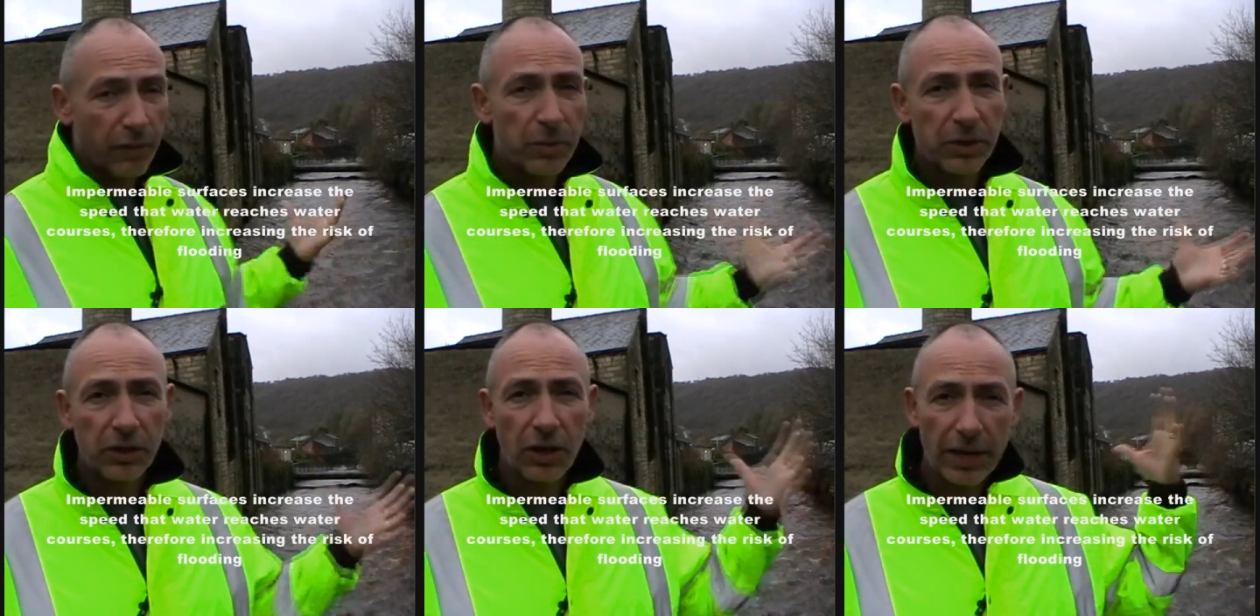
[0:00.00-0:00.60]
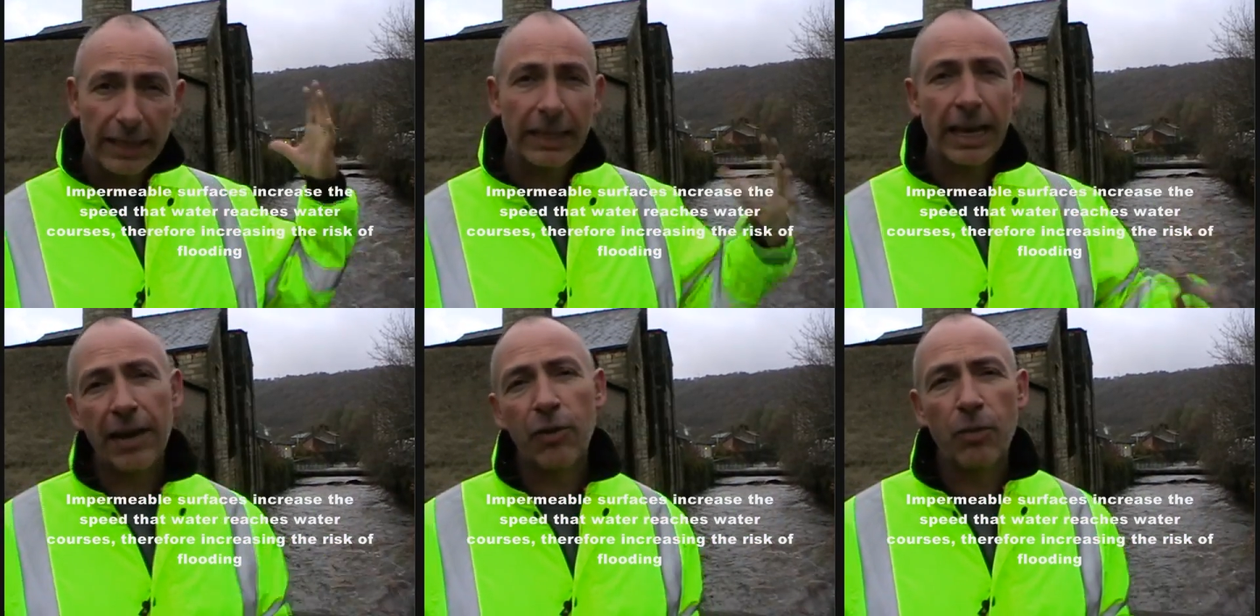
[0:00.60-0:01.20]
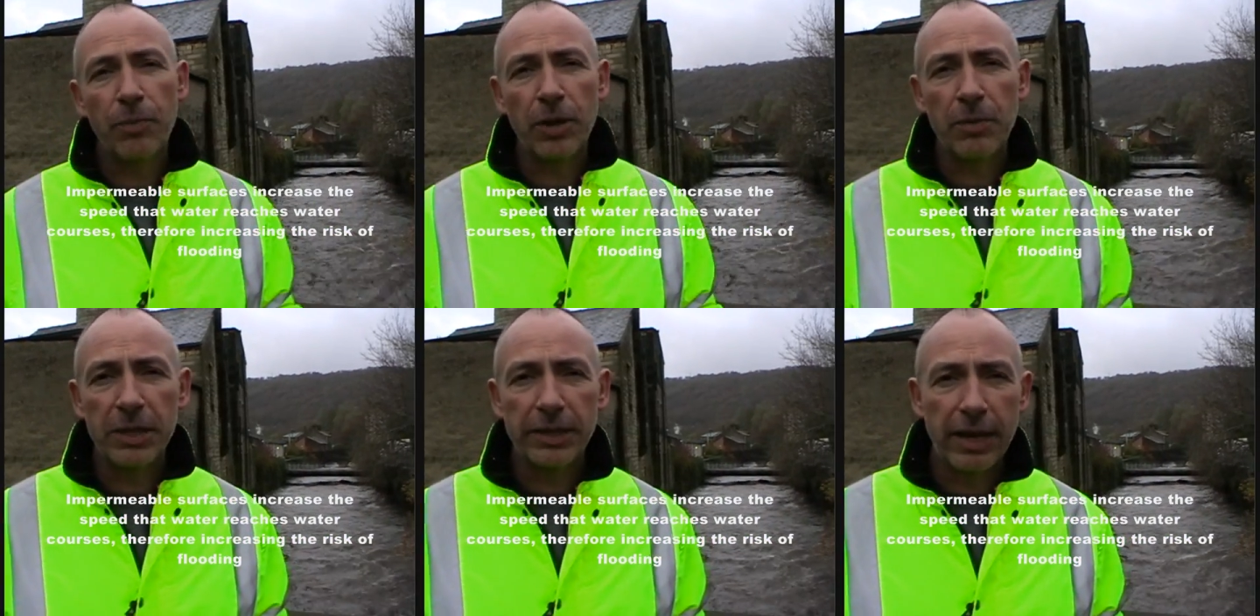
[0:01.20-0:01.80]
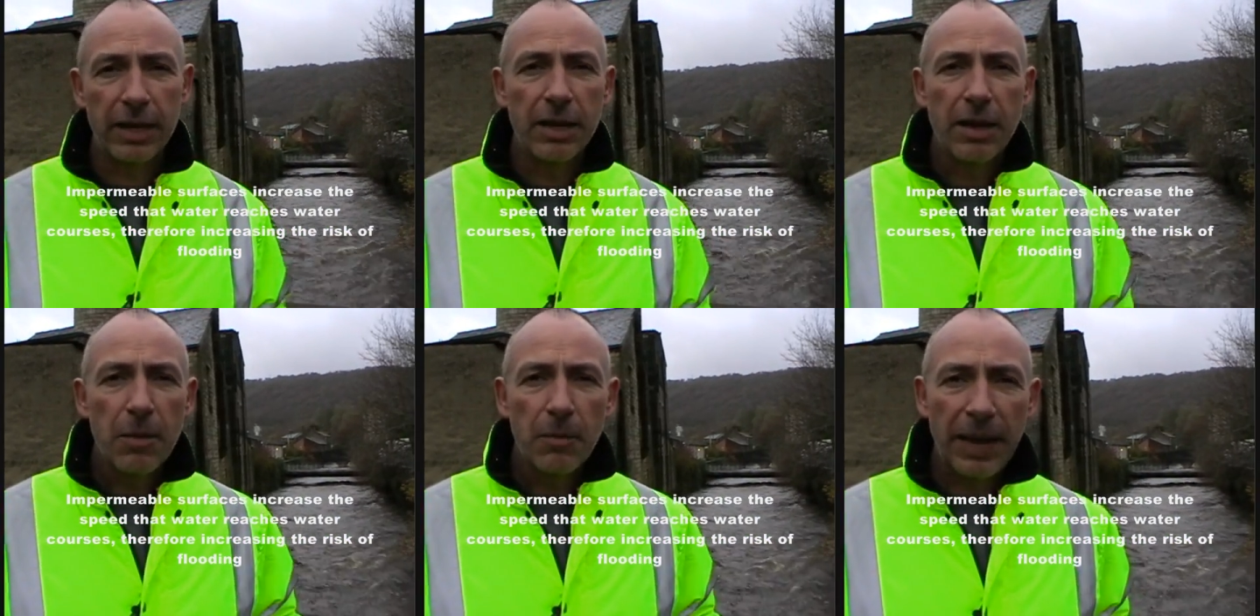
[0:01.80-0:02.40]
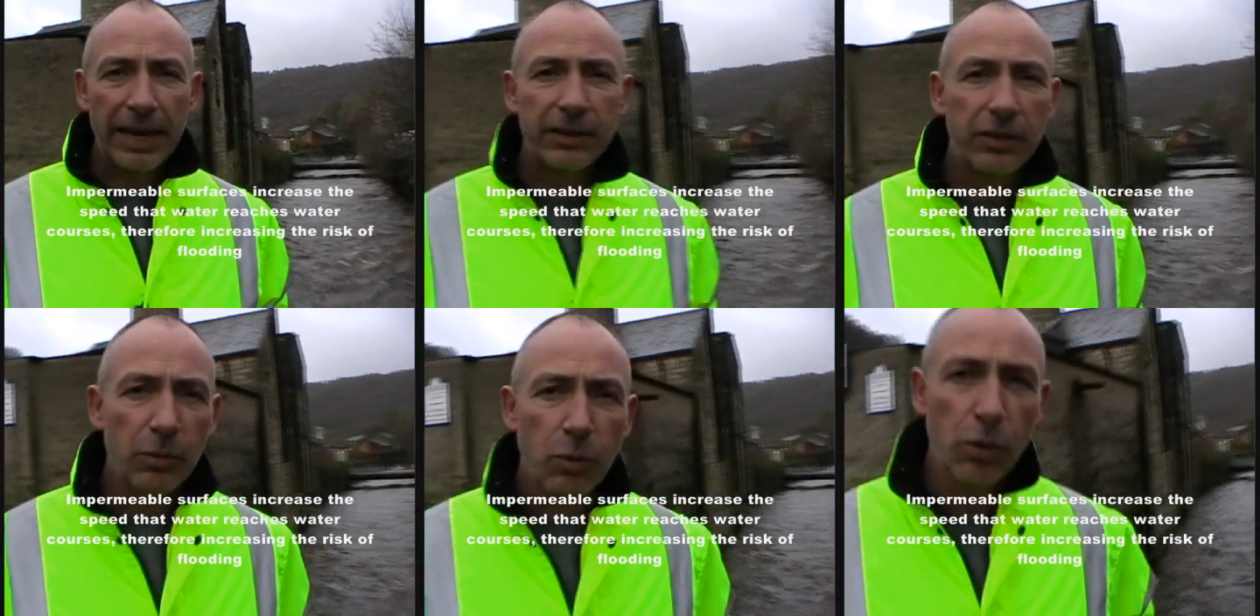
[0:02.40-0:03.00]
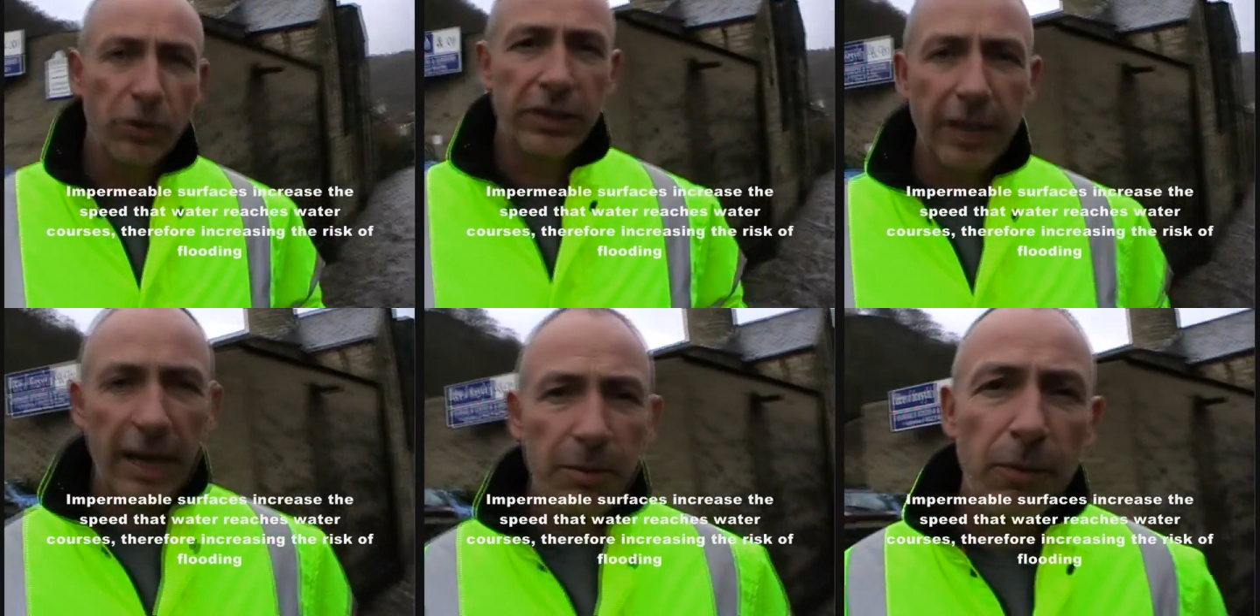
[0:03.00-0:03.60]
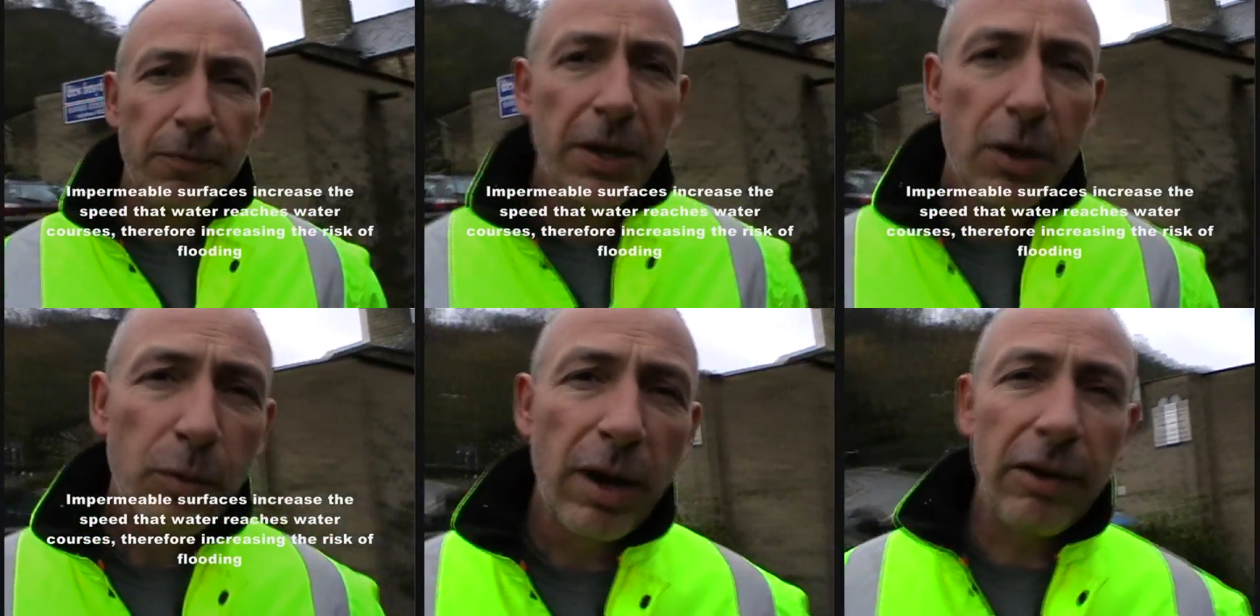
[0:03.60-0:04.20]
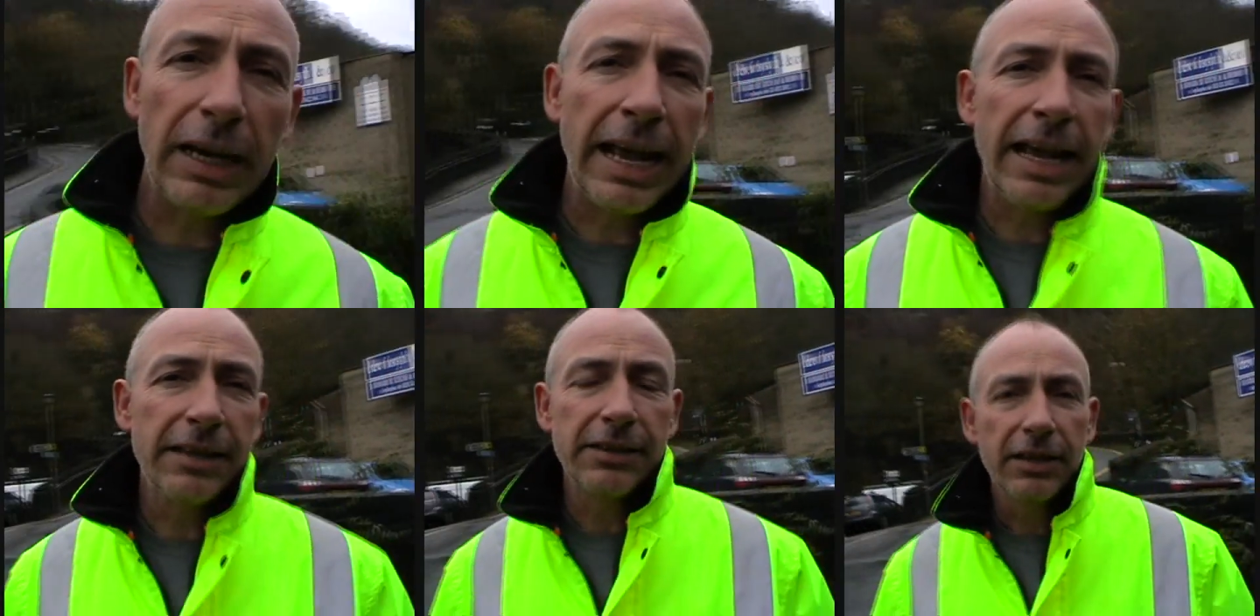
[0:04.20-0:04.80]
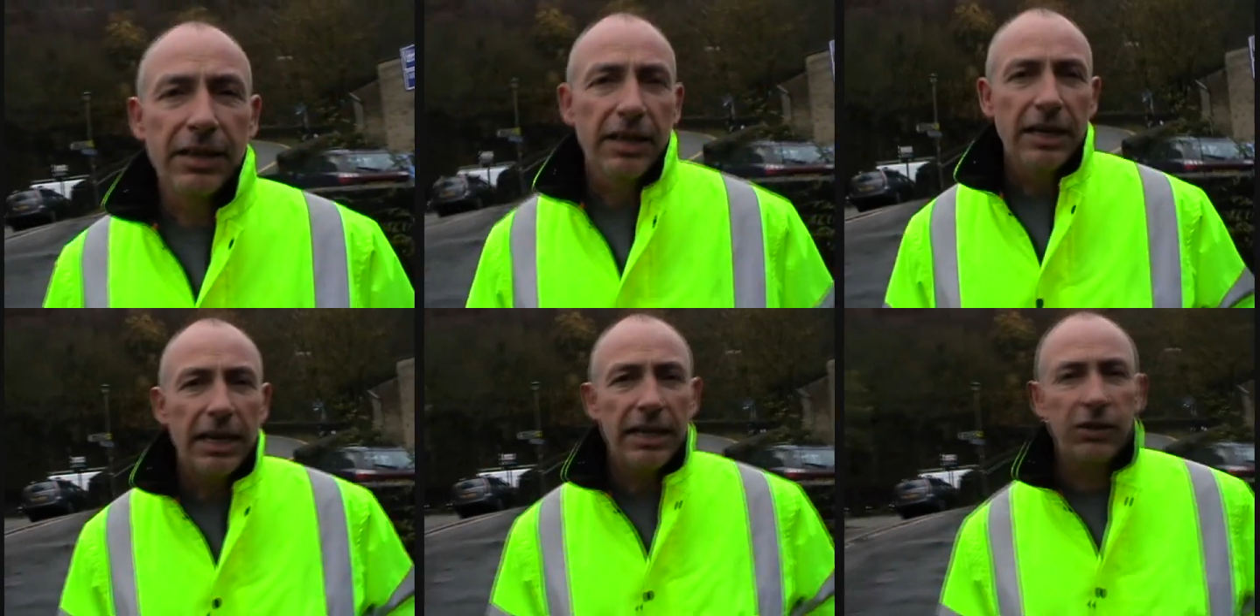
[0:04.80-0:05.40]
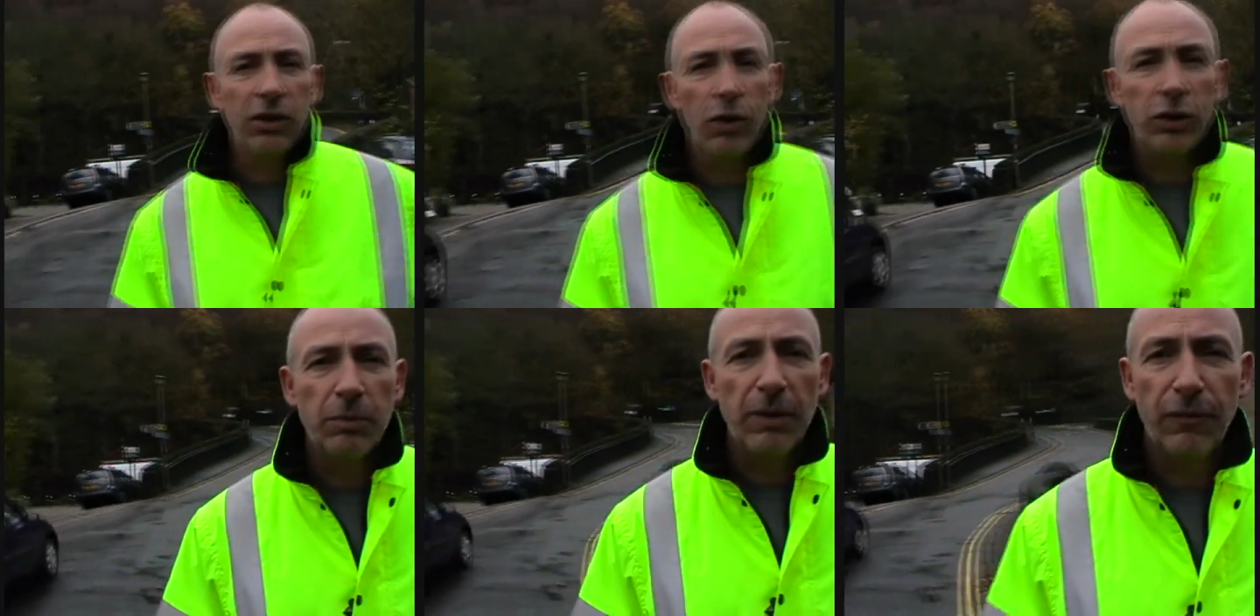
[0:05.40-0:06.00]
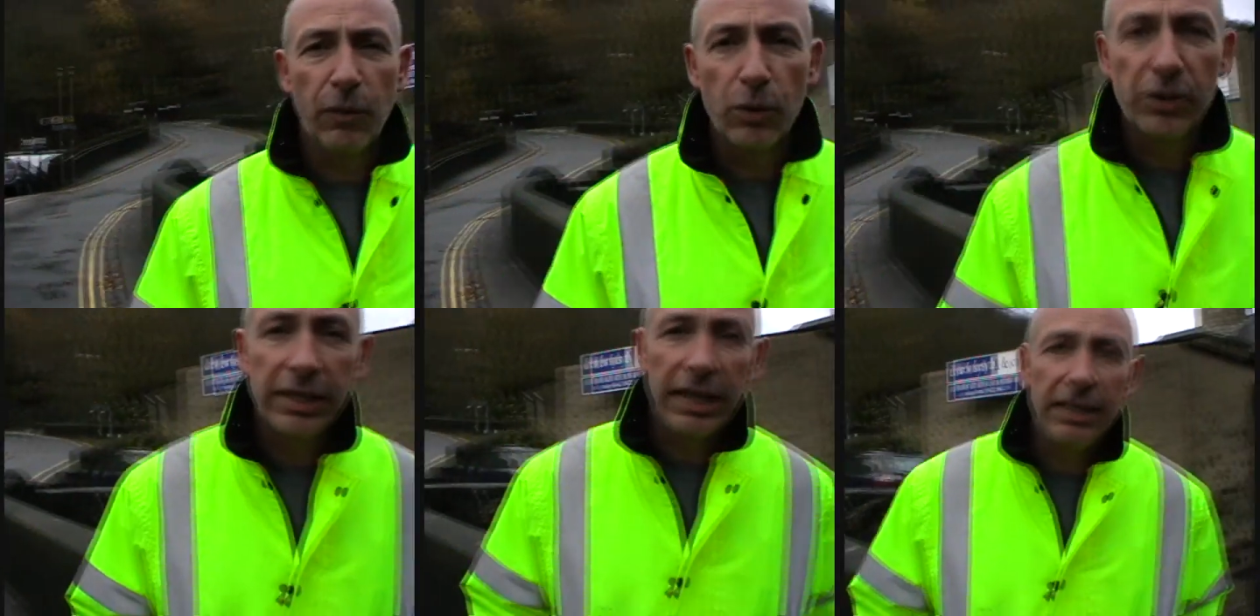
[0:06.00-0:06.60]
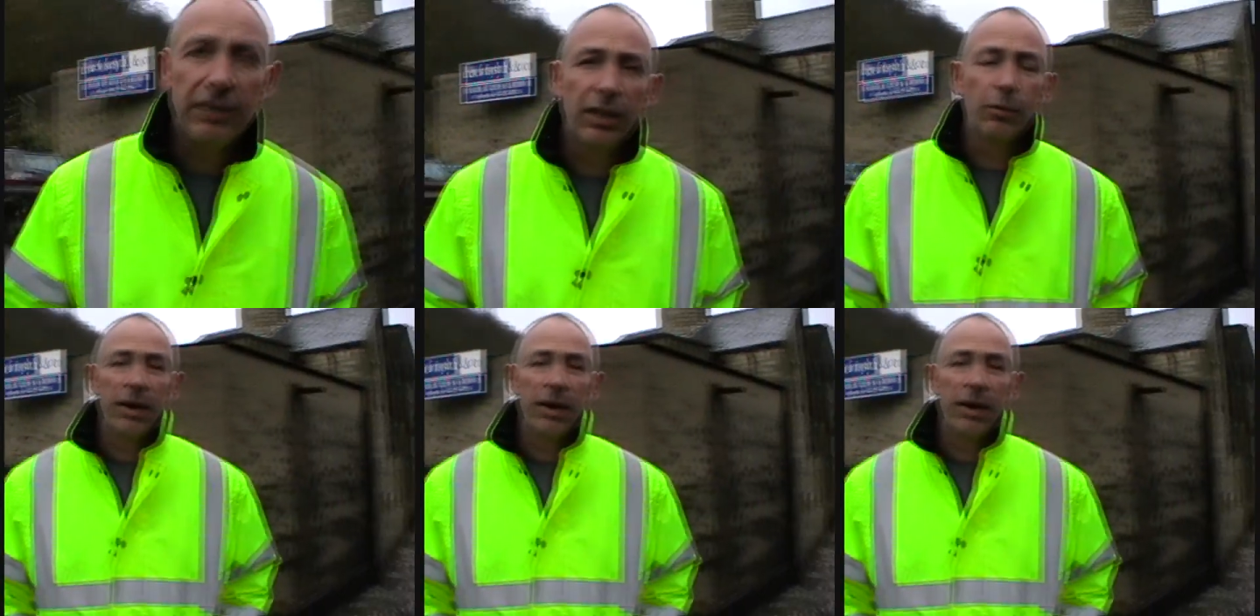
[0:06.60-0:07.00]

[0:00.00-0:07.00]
from the sky, cannot permutate back to the water table where it lands. It's got to be forced into the